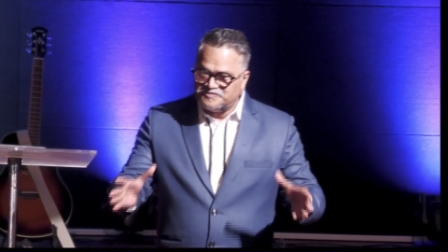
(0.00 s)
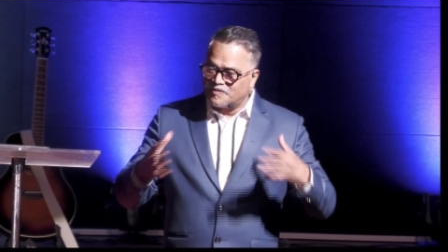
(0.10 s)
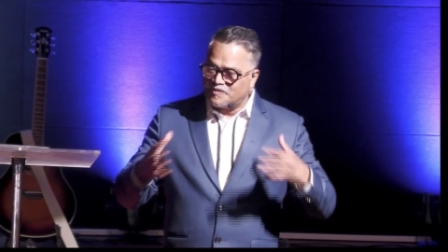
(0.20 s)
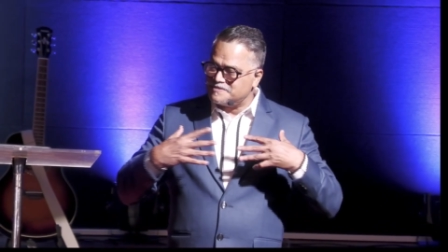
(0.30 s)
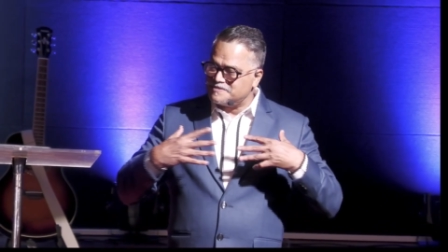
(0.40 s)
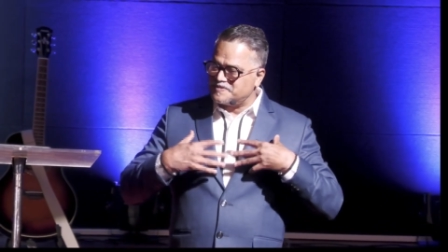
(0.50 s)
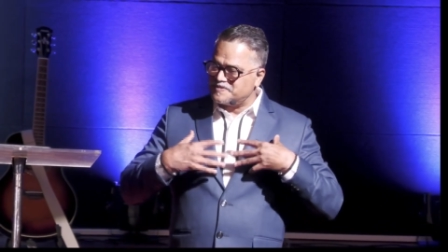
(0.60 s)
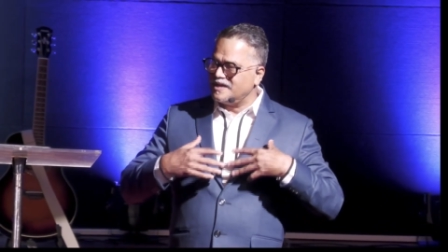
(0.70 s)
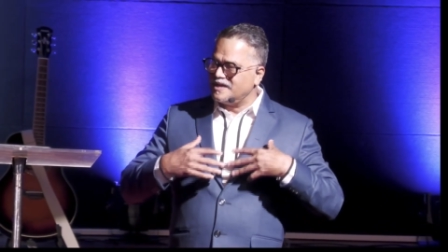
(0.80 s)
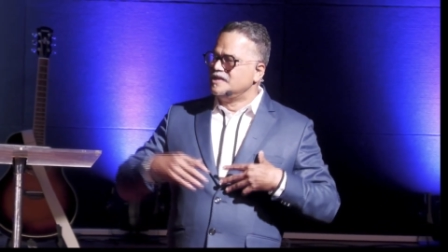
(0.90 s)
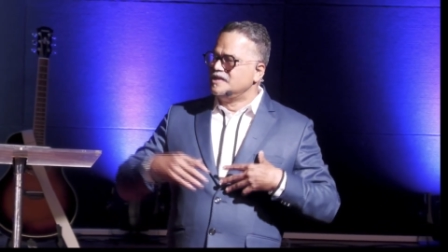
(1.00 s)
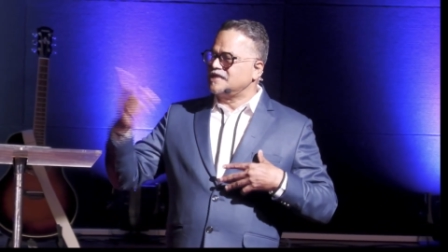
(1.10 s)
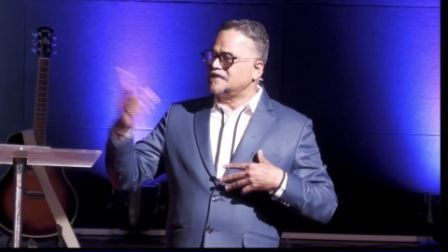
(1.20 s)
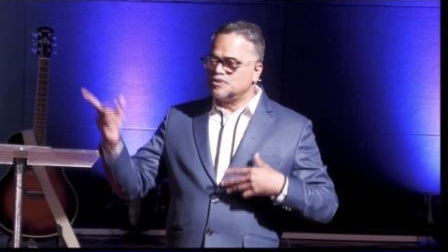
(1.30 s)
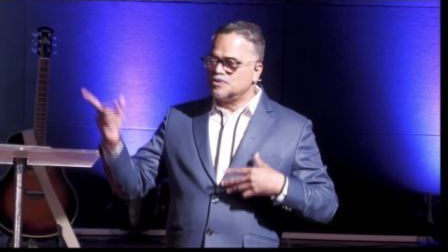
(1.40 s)
We don't want them to wear
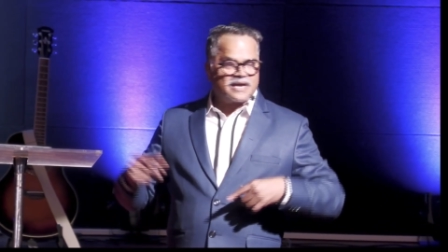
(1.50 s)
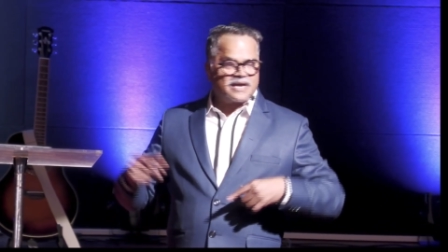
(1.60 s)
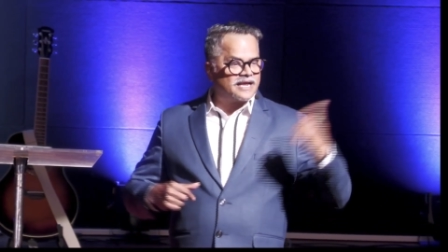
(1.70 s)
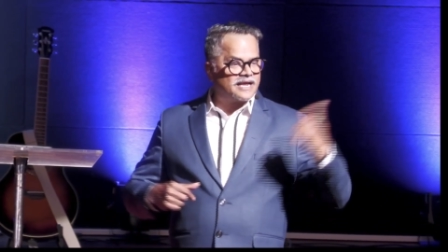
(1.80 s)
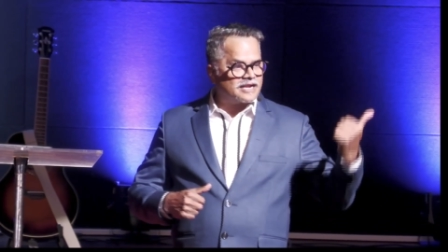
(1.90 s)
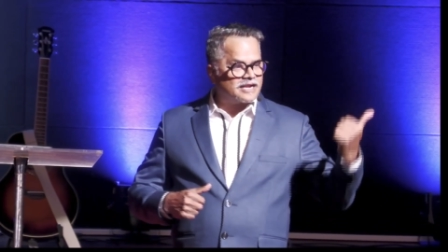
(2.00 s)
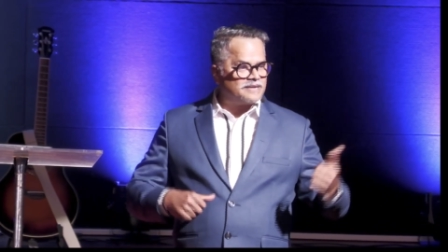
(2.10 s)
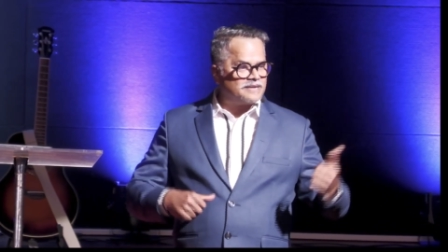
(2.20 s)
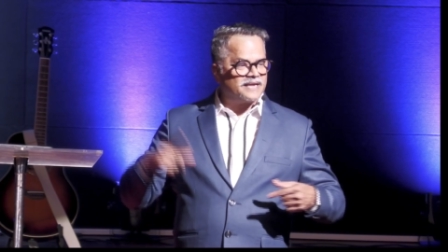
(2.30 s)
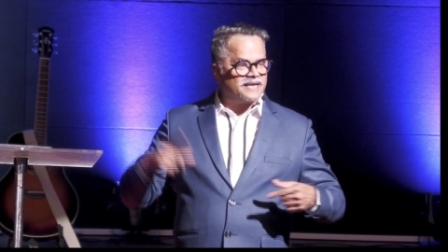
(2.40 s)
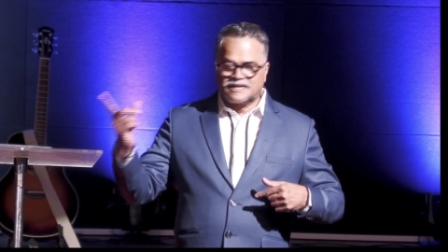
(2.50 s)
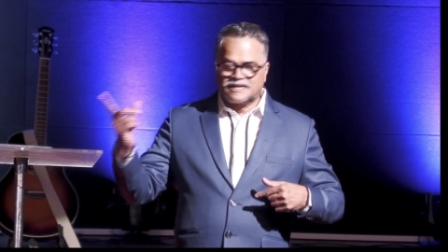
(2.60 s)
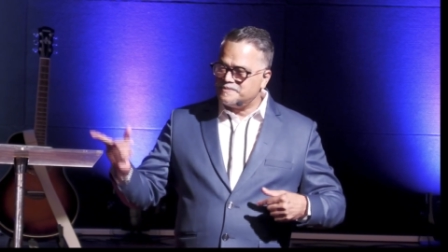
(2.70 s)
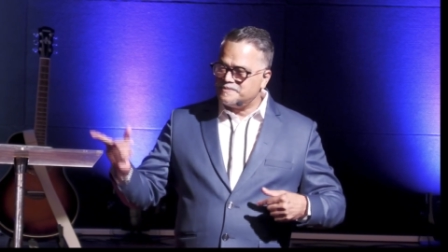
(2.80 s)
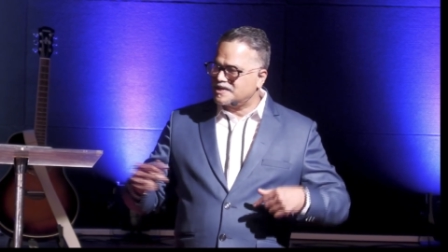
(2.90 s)
Shah Rukh Khan or Raj Salman Khan,
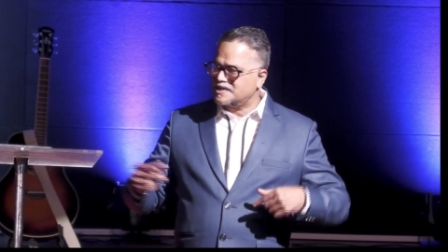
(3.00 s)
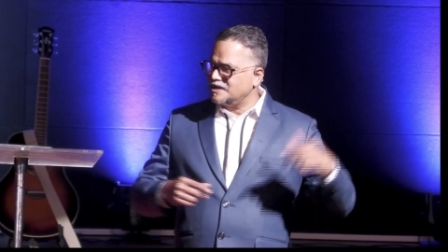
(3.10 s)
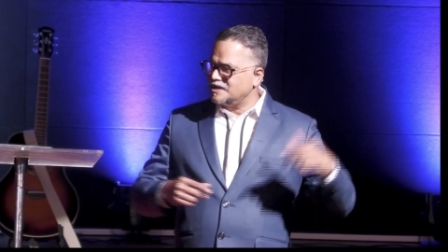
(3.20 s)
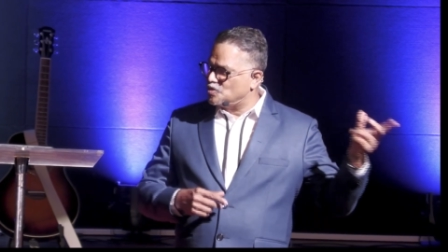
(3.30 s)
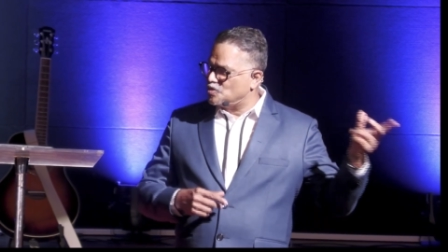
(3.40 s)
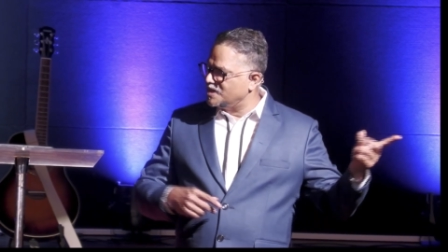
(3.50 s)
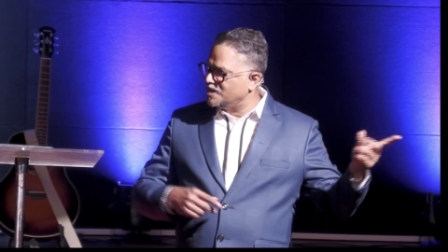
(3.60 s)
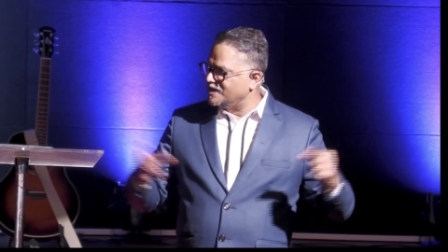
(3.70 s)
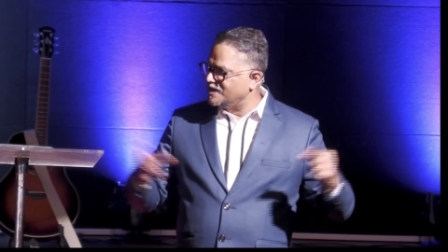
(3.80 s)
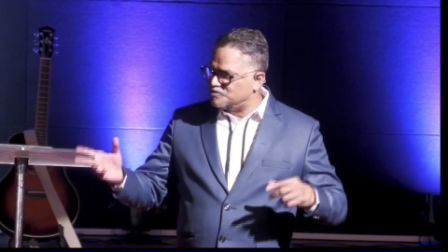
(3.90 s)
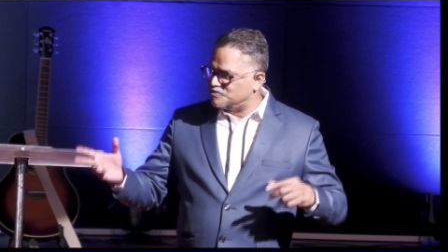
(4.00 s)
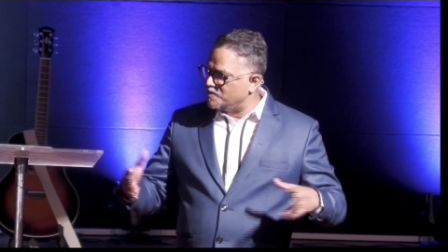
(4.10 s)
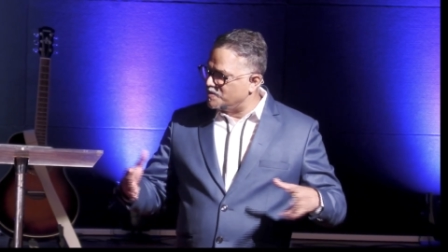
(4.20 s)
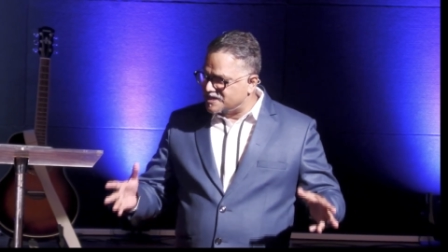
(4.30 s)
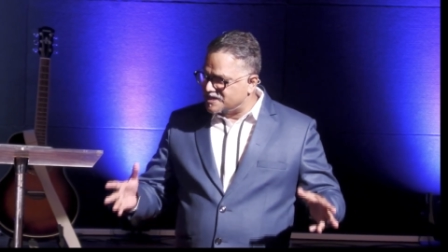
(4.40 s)
Amir Khan or Kuna Khan or
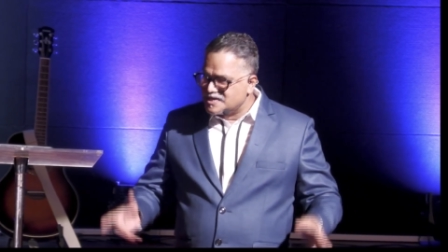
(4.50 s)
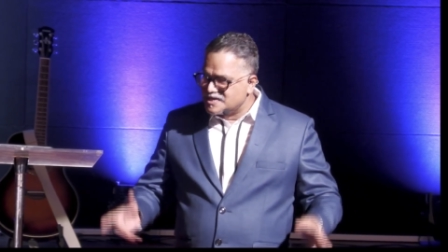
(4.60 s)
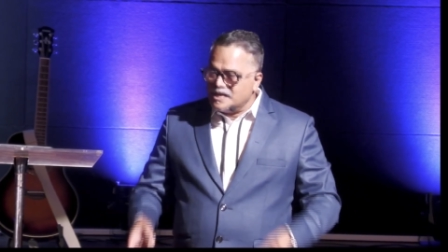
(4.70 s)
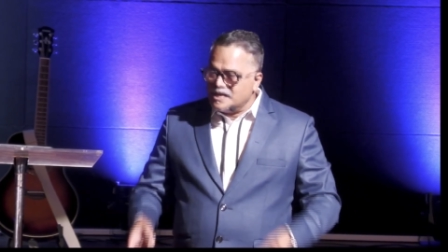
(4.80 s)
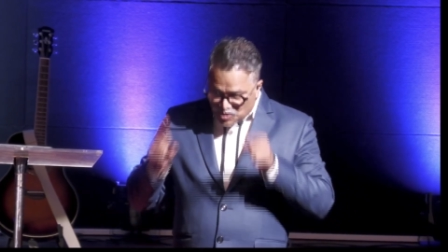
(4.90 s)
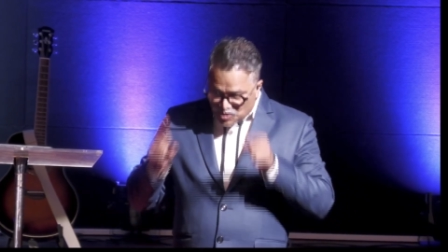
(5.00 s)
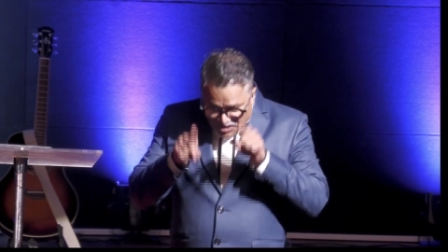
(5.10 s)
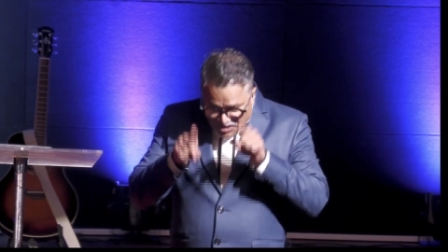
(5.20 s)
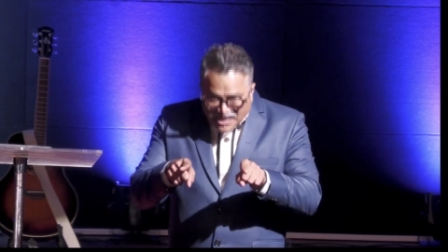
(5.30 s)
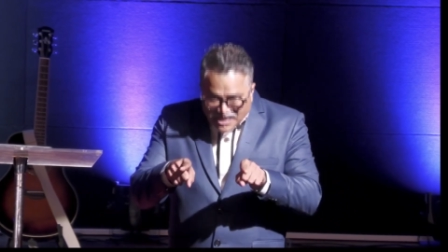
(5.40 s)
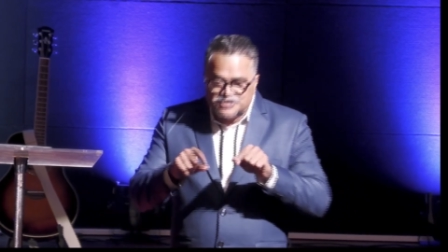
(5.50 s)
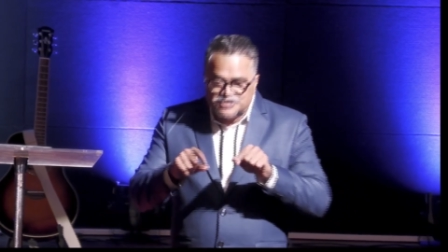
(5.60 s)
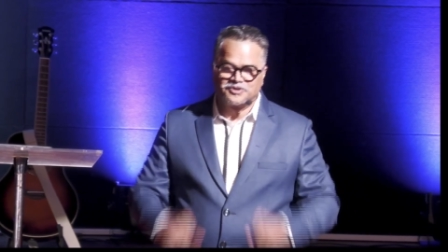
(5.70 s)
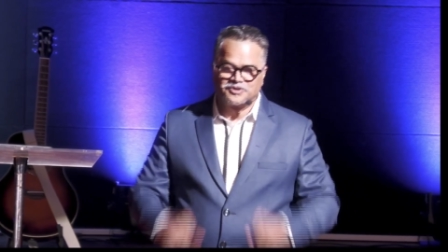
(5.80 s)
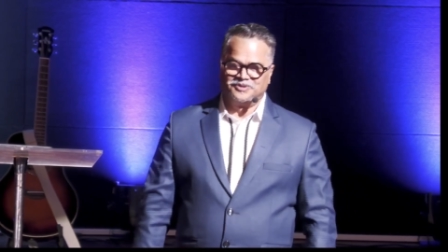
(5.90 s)
whoever it is. You design
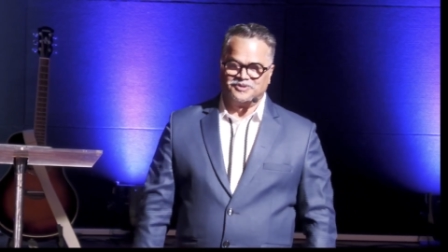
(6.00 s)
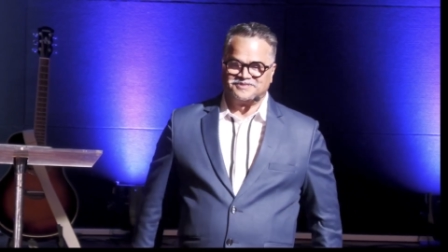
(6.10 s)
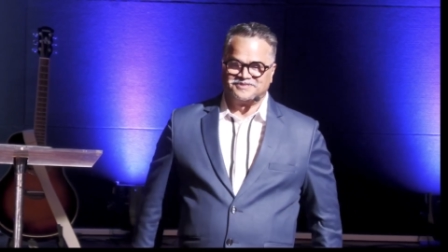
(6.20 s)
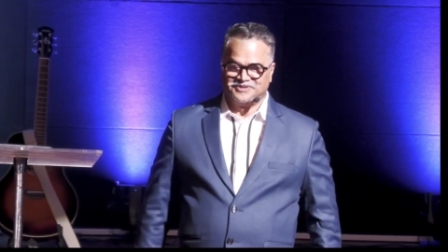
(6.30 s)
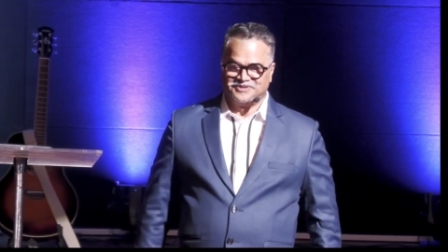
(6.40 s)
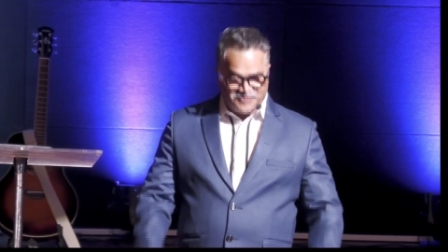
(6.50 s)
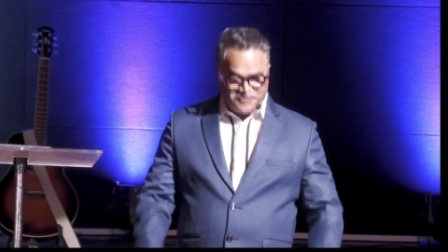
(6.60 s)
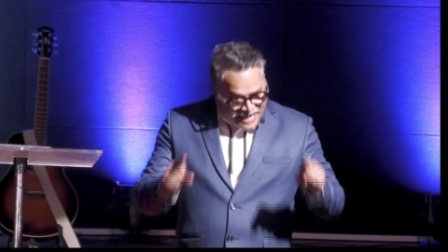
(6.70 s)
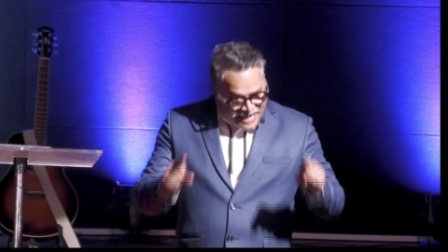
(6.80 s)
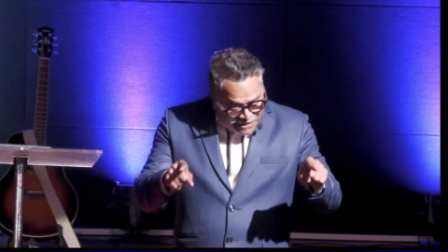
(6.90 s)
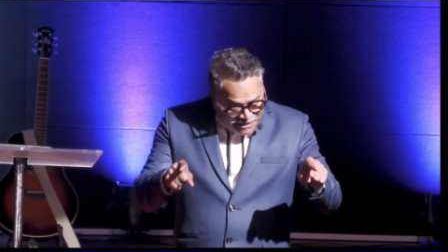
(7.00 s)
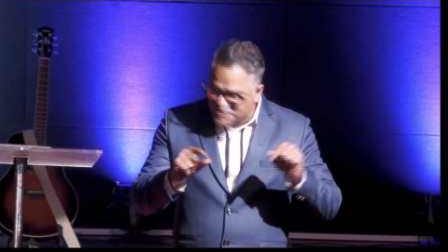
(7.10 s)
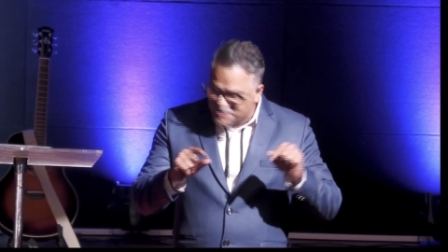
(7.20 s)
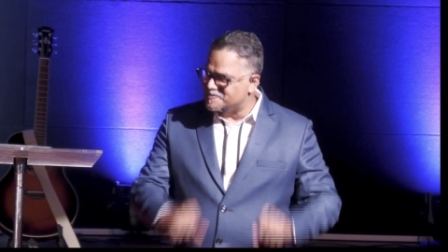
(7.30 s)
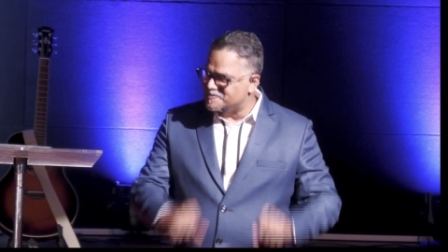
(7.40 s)
your clothes. We will help
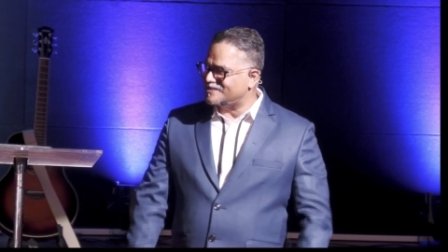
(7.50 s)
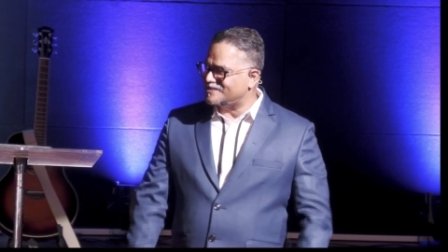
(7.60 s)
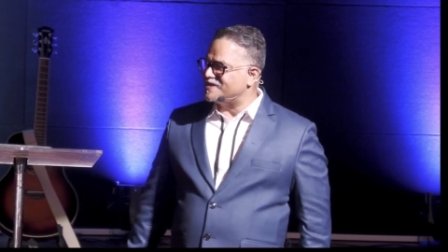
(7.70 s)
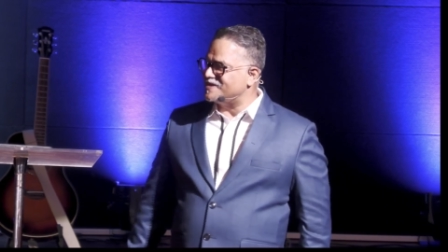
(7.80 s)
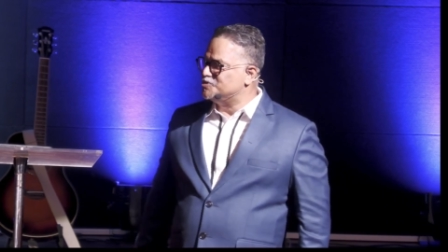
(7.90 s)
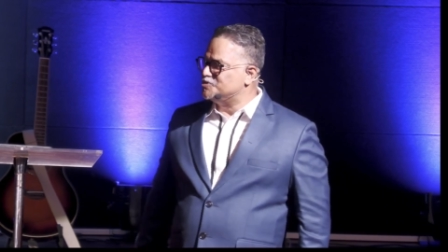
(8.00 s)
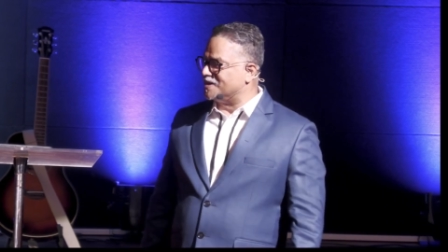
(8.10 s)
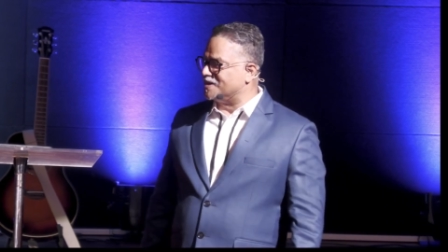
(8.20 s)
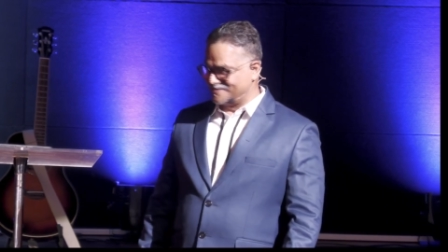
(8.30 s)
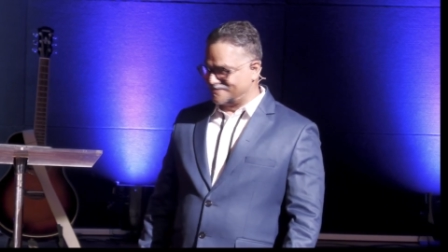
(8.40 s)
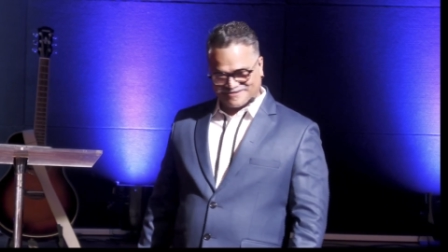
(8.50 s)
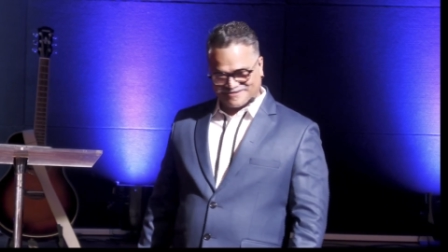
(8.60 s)
you to make the way you want it.